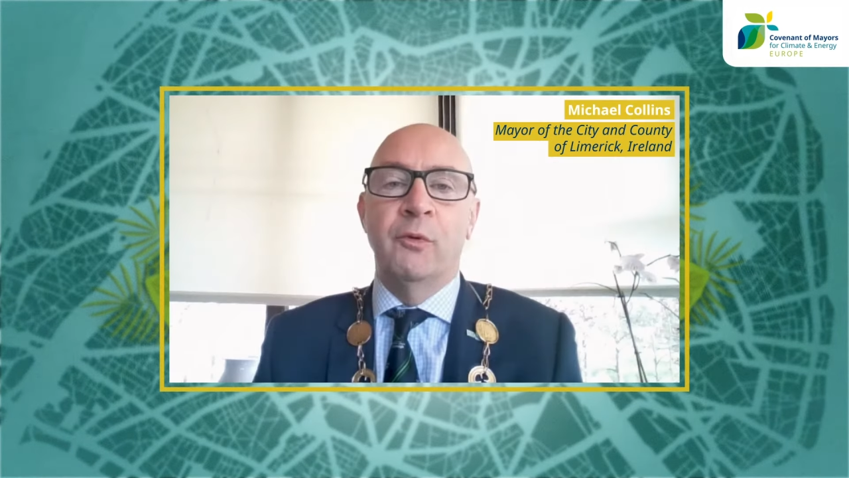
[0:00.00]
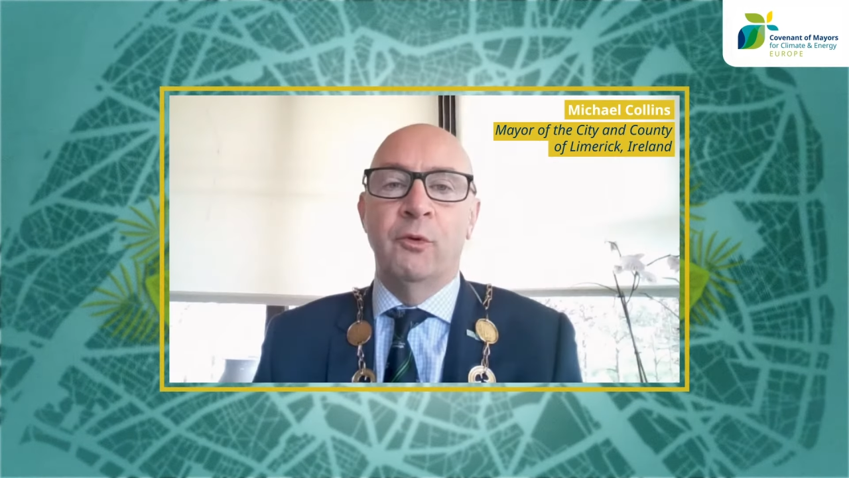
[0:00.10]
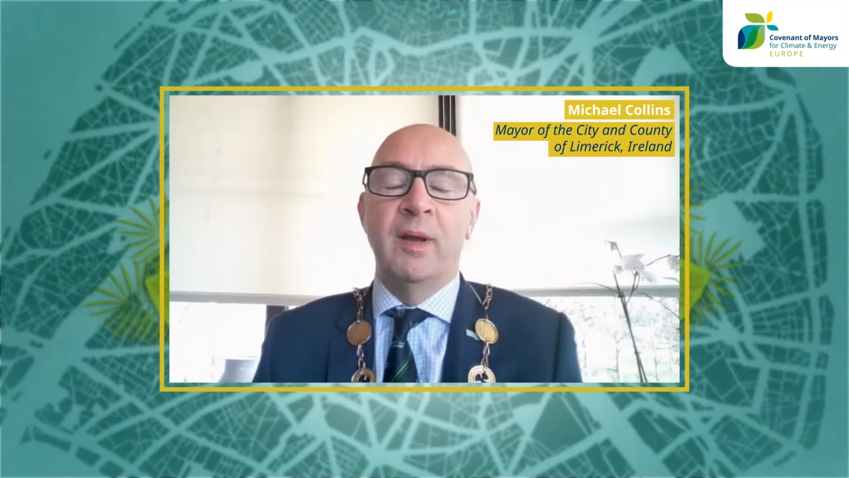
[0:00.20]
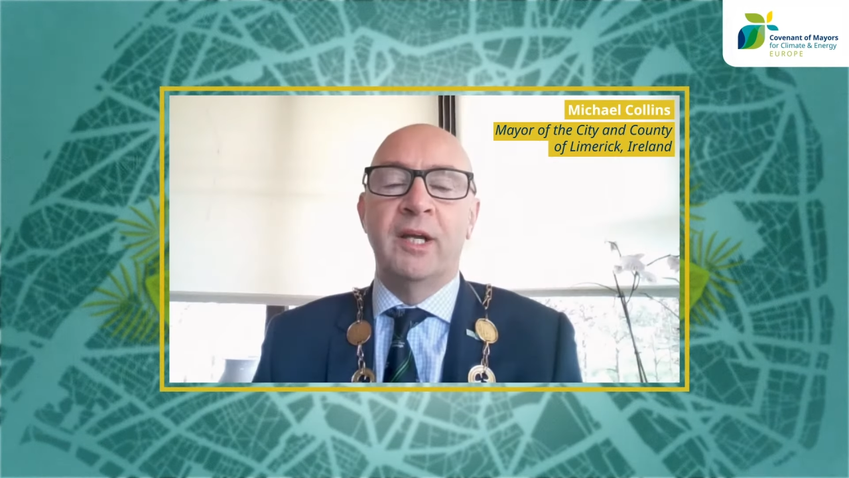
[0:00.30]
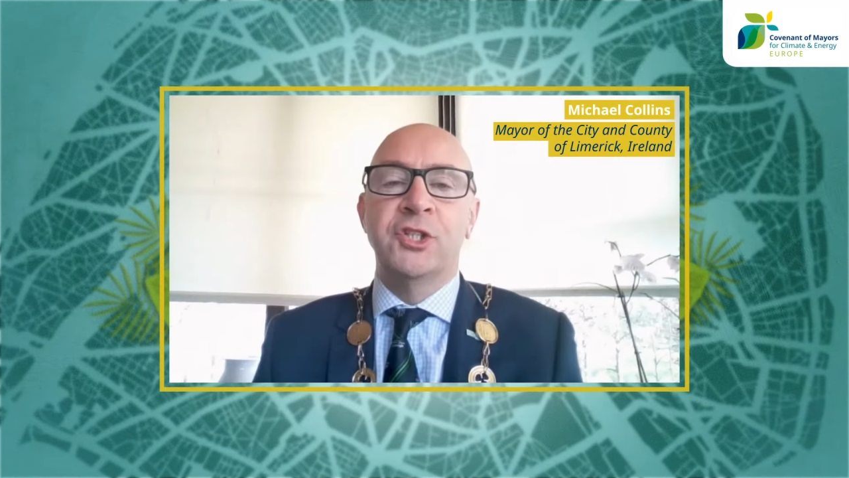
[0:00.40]
We
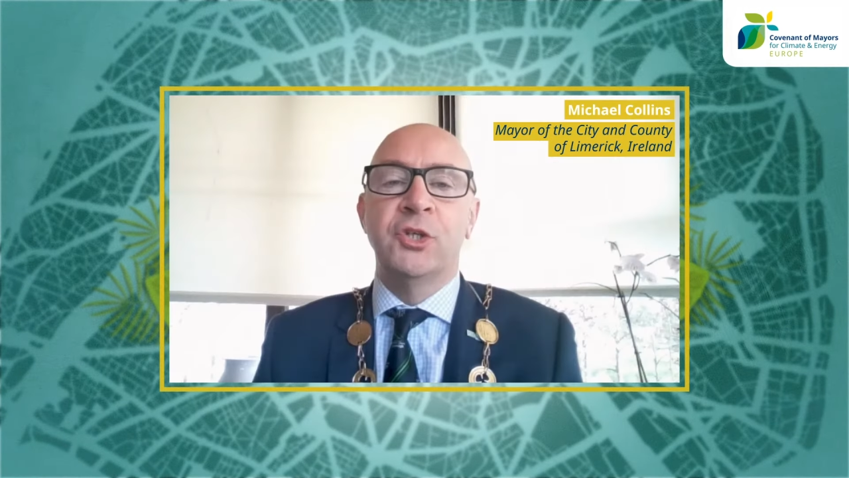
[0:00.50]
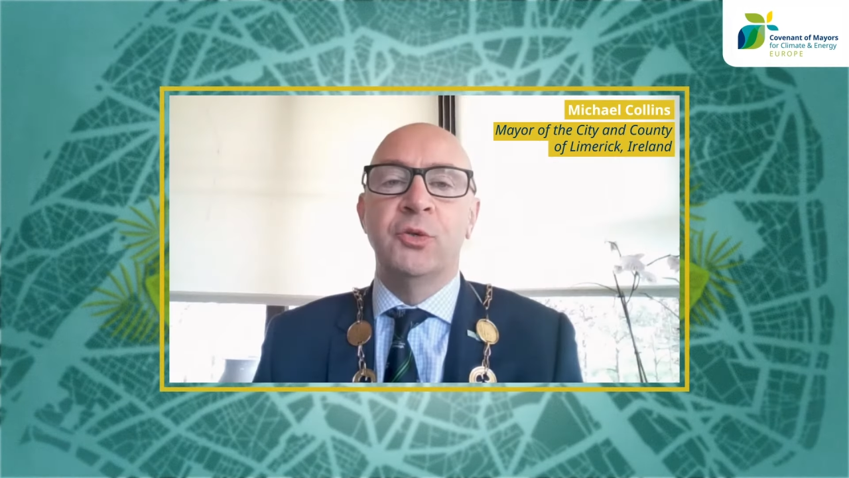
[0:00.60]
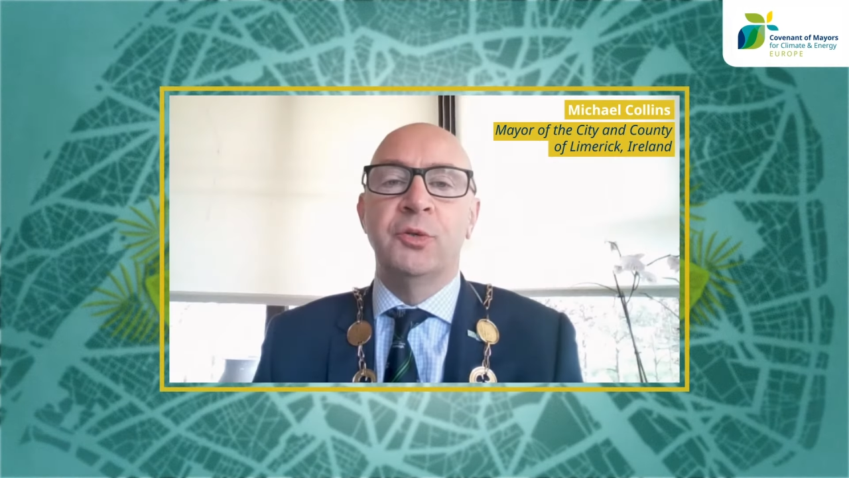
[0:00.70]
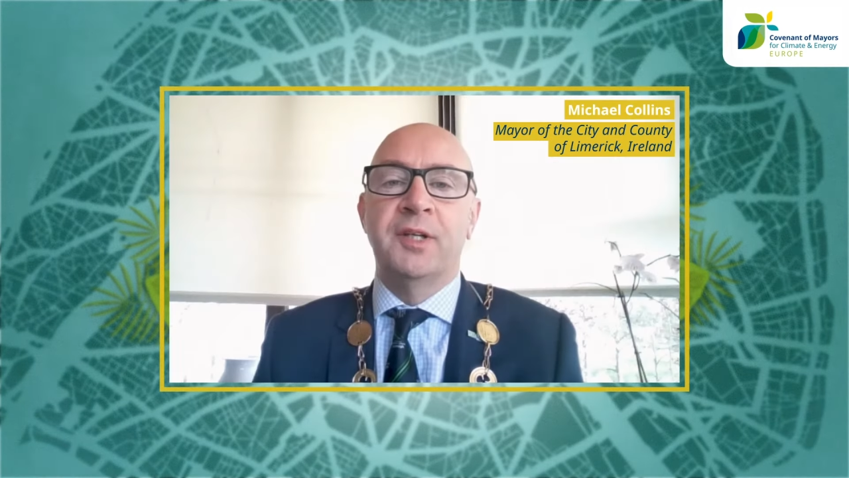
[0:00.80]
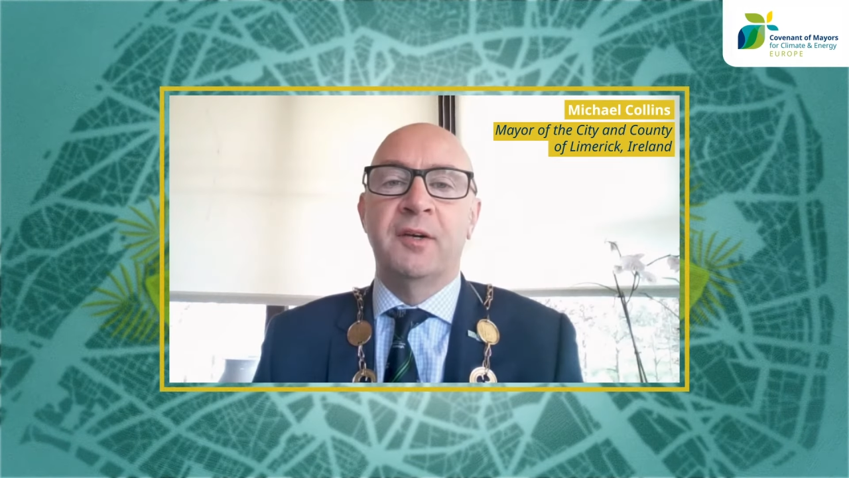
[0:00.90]
will make
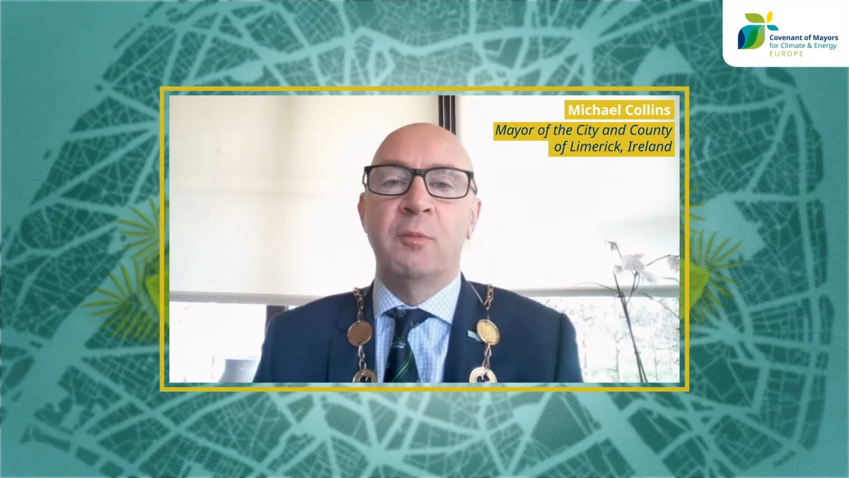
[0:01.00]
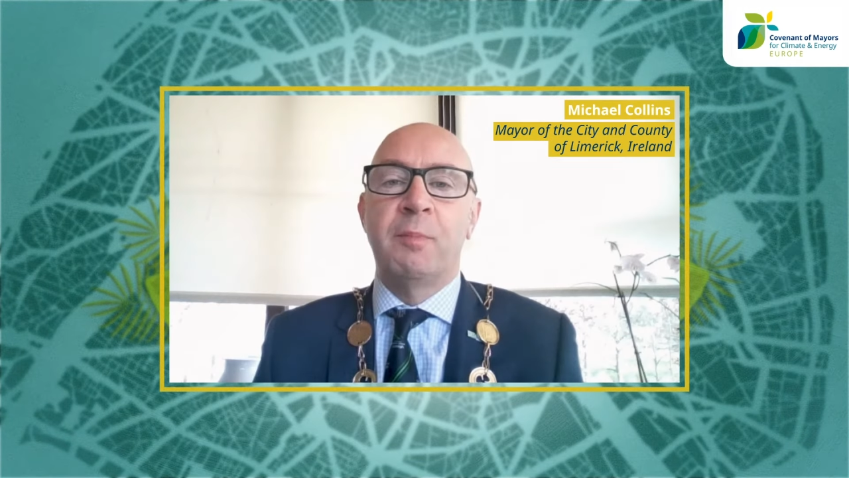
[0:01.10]
sure that our